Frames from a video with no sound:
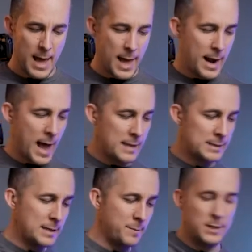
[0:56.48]
and
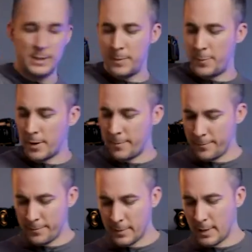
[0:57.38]
unzip the zipper,
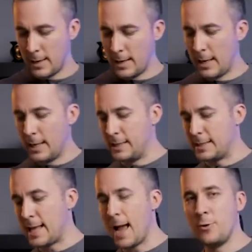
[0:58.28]

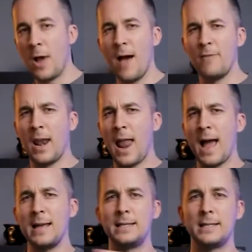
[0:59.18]
inside you have a
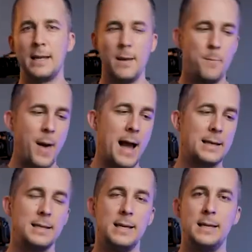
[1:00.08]
light
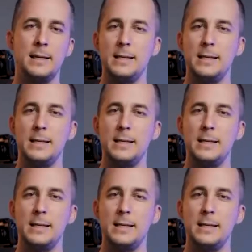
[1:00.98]
packed in